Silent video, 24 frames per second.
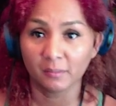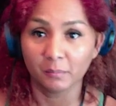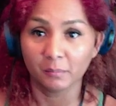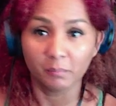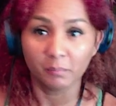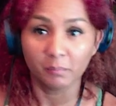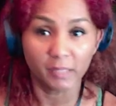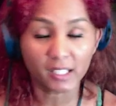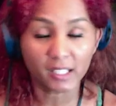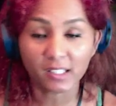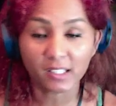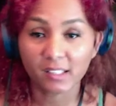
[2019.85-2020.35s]

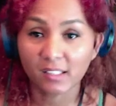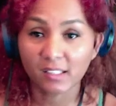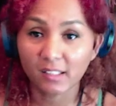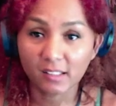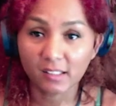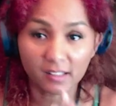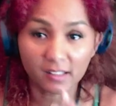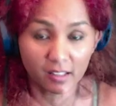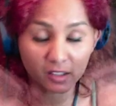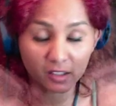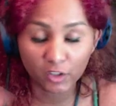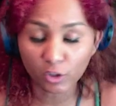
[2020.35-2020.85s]
because
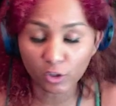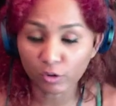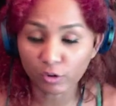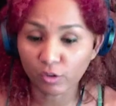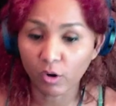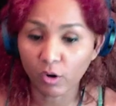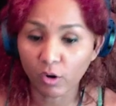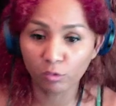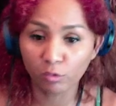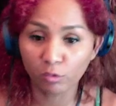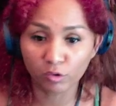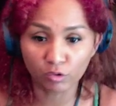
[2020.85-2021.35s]
it just
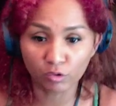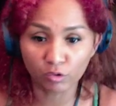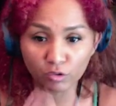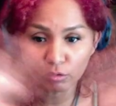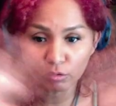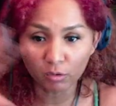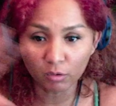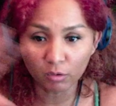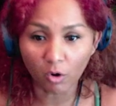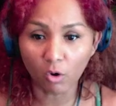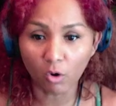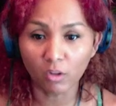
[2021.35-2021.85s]
goes
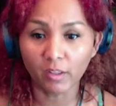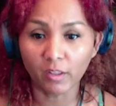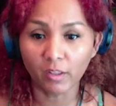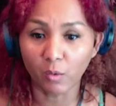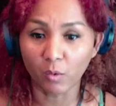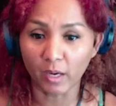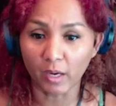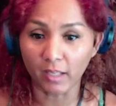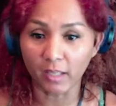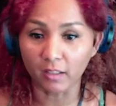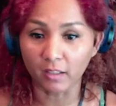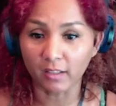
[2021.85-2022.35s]
all the
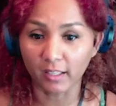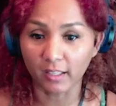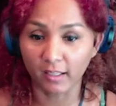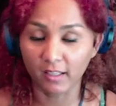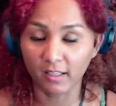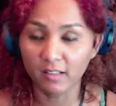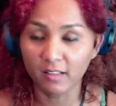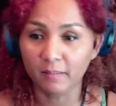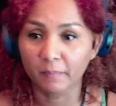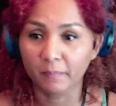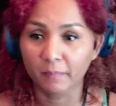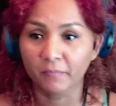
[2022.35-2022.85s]
way, okay?